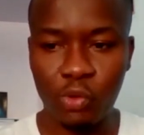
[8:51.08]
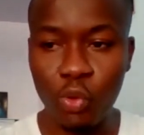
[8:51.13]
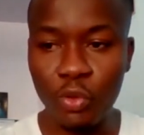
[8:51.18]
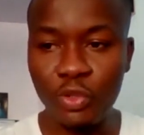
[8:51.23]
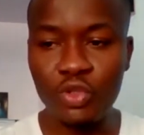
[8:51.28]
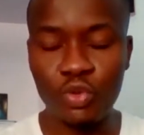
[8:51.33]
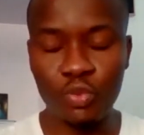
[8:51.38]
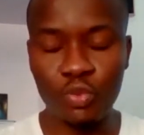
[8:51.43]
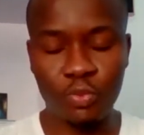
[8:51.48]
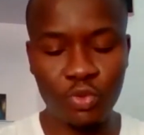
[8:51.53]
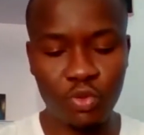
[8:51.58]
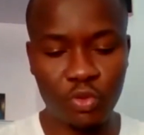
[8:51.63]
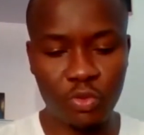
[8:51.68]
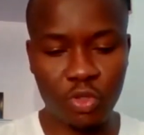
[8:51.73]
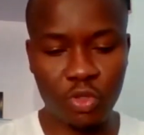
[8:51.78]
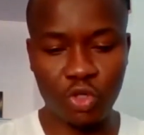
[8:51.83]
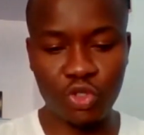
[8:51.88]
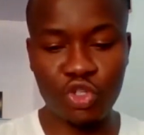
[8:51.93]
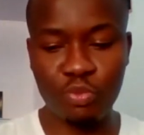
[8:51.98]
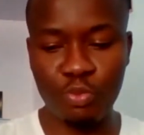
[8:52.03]
going to
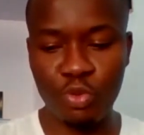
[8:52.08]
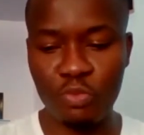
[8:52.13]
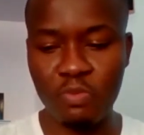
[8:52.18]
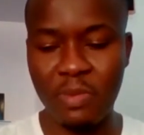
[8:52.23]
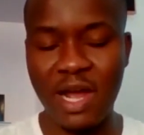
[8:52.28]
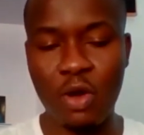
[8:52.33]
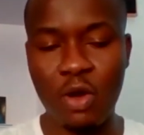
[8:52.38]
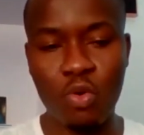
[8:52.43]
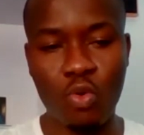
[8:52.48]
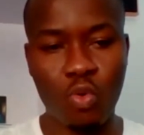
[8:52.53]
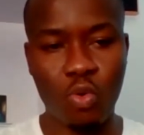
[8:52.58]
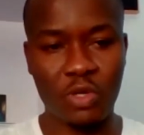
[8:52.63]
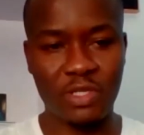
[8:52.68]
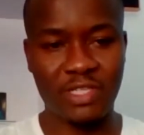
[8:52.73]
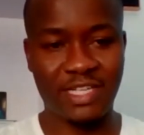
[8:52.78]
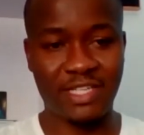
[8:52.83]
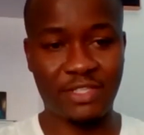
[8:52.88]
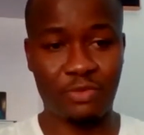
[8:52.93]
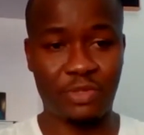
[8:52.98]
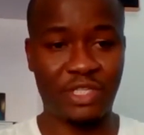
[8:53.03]
contribute my own
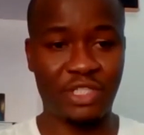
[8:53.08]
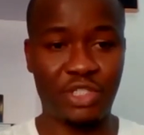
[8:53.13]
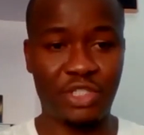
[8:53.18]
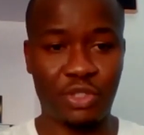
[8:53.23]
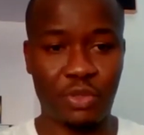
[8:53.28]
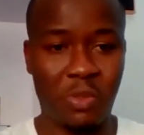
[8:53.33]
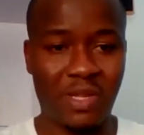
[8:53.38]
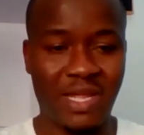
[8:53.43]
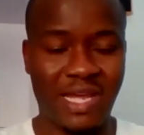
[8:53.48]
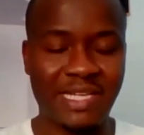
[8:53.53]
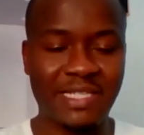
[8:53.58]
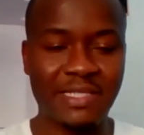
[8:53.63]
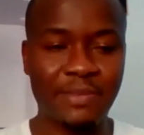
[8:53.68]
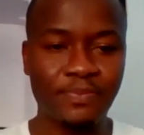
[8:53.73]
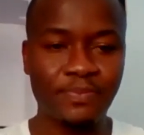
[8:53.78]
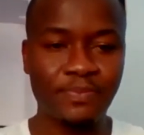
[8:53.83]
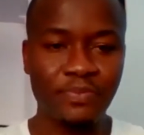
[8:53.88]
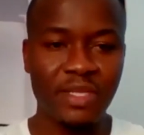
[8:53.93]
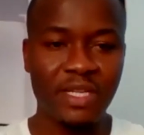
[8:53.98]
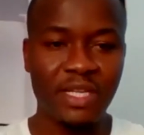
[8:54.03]
quota to ensure that
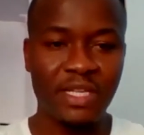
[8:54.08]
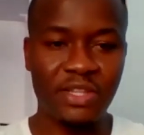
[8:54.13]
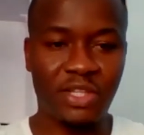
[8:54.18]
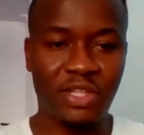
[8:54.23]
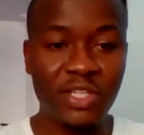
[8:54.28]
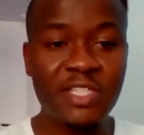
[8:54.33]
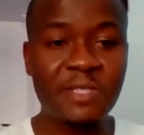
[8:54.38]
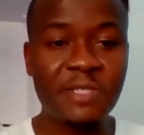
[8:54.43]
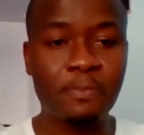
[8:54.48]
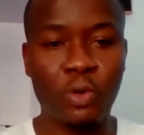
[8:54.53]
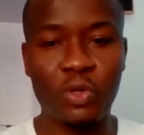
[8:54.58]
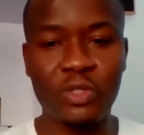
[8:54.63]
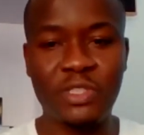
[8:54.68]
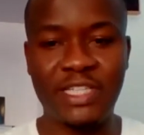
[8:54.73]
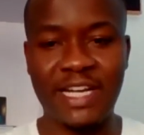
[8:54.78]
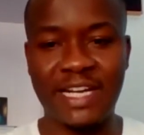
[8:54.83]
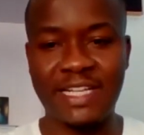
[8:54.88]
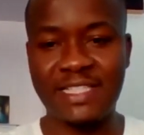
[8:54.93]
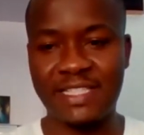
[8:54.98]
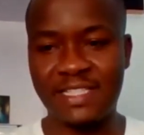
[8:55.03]
these
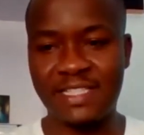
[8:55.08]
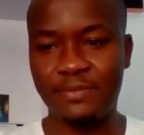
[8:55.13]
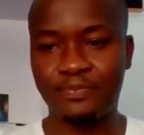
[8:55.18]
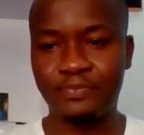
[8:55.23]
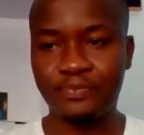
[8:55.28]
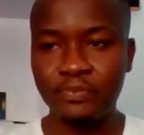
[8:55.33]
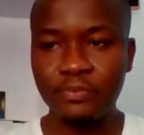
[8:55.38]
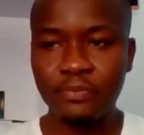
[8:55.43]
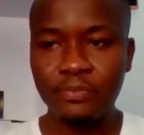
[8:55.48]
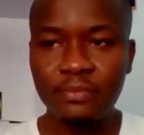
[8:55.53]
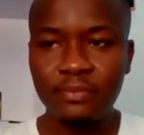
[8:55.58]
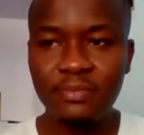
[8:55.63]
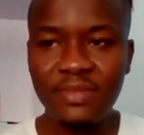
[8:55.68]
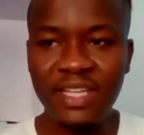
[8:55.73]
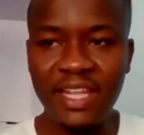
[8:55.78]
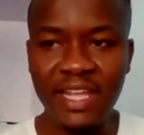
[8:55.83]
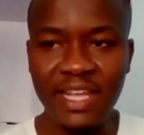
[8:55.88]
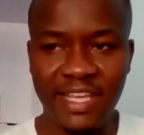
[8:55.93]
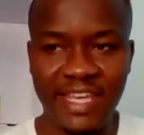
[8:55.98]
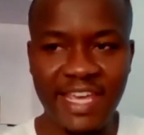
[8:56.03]
projects
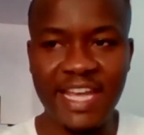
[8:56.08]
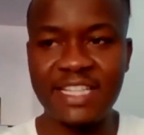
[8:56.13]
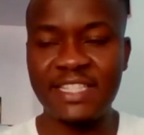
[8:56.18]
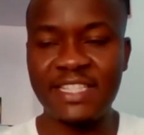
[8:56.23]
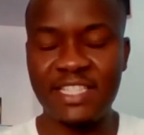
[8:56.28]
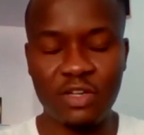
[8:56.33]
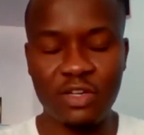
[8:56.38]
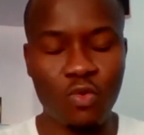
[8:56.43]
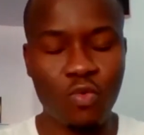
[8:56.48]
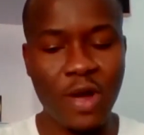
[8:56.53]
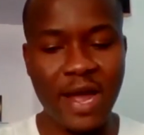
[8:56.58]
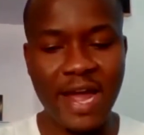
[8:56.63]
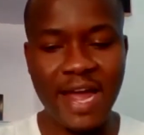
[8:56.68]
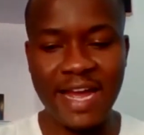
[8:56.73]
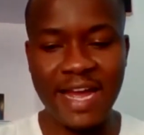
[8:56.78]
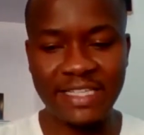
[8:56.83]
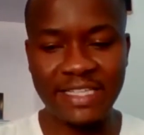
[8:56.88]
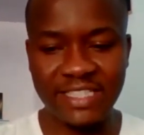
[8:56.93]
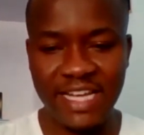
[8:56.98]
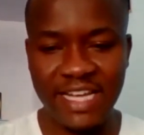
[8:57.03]
get the
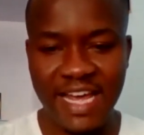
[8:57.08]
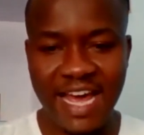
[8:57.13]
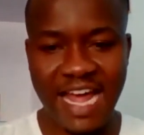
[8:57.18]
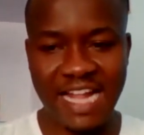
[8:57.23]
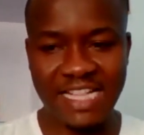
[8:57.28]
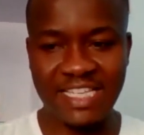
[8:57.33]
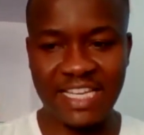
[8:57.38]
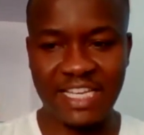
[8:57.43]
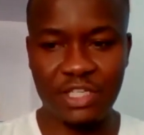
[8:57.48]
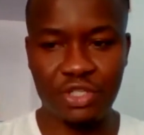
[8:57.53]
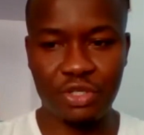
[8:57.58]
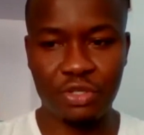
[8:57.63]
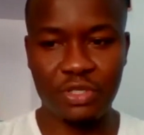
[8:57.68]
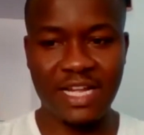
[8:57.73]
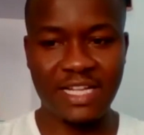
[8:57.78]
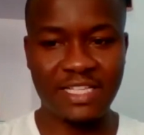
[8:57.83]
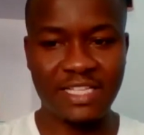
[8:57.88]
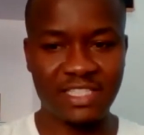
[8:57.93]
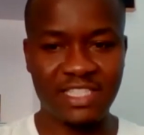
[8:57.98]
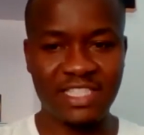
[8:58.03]
required attention that
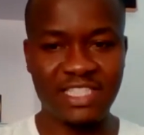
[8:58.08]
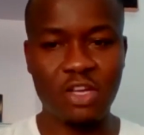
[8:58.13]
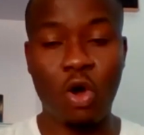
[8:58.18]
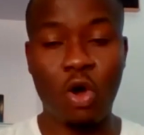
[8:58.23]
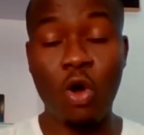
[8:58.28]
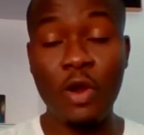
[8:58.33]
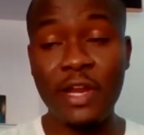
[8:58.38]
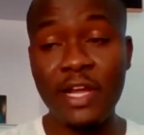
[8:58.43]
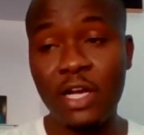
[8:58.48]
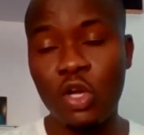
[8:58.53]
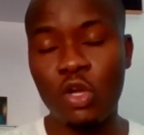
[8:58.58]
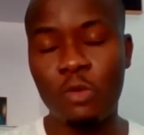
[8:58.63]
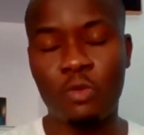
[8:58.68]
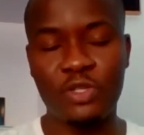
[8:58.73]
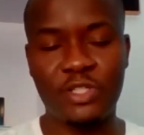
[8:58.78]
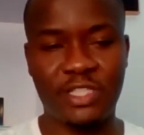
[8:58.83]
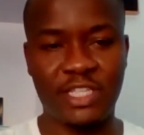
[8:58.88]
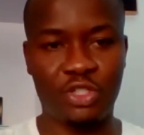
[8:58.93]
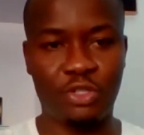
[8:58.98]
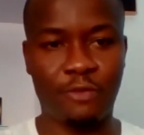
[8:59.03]
it needs on a global
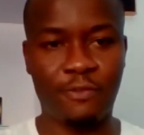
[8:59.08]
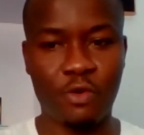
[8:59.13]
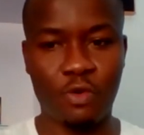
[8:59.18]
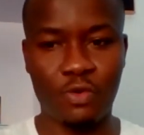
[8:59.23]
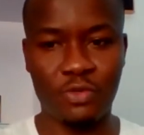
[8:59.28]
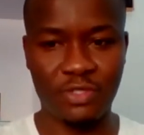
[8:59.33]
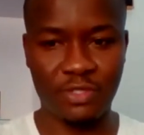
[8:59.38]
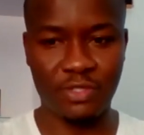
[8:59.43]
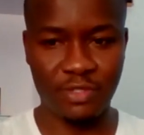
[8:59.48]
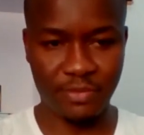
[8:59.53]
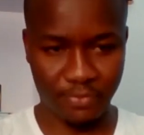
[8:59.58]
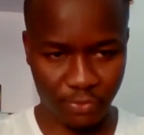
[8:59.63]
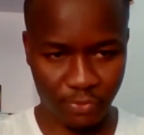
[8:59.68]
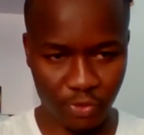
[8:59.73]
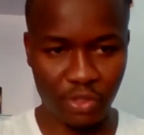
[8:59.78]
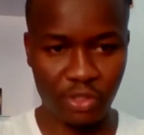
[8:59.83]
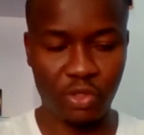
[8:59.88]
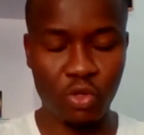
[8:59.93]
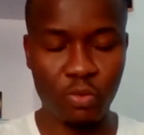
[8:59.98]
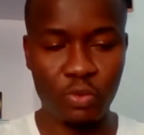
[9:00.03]
stage, of course,
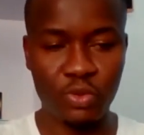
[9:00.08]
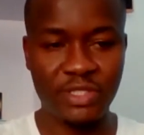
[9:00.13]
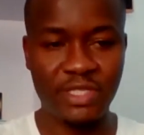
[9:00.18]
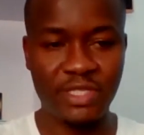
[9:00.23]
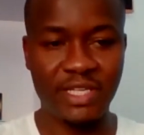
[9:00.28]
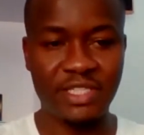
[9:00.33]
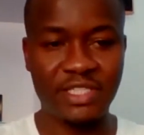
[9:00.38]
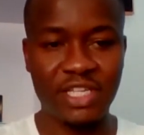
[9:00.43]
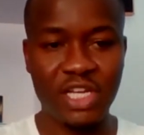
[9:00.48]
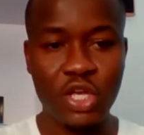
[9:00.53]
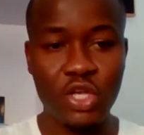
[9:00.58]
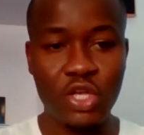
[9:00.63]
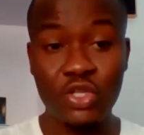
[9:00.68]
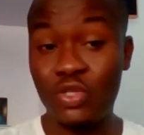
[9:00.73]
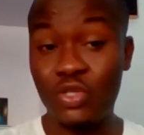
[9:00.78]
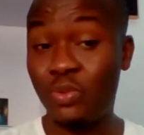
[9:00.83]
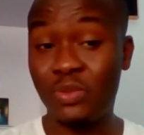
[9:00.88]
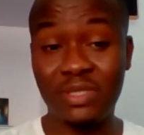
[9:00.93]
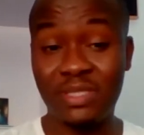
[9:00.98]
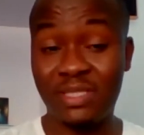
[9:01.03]
on a global stage.
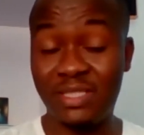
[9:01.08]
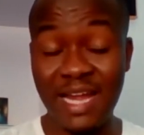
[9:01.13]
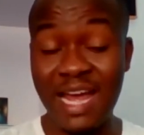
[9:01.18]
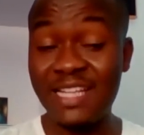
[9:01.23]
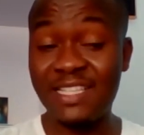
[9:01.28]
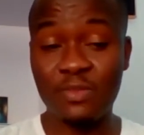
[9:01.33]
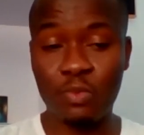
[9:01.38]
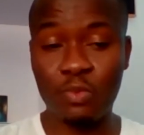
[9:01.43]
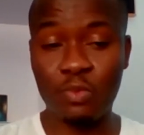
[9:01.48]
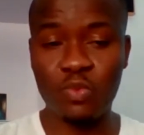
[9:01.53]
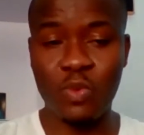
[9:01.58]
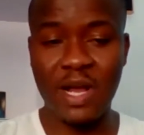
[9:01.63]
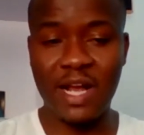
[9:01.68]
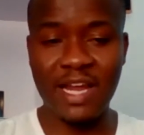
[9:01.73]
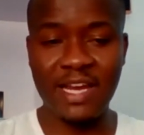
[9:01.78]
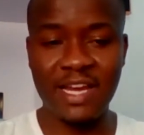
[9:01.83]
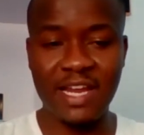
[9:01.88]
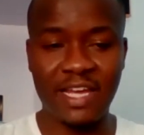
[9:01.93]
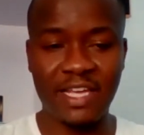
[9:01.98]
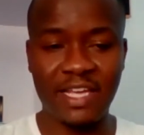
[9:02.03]
So that's what
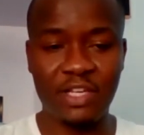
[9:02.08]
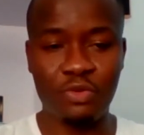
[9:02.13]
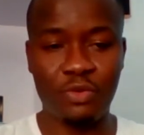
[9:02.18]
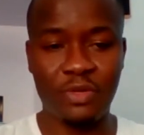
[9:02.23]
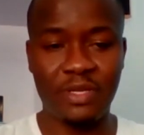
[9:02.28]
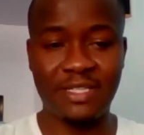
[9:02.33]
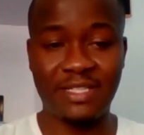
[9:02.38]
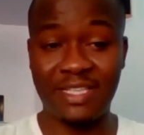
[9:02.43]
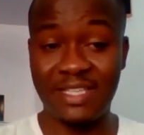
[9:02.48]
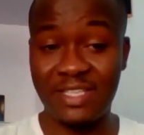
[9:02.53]
Wakanda Inu is.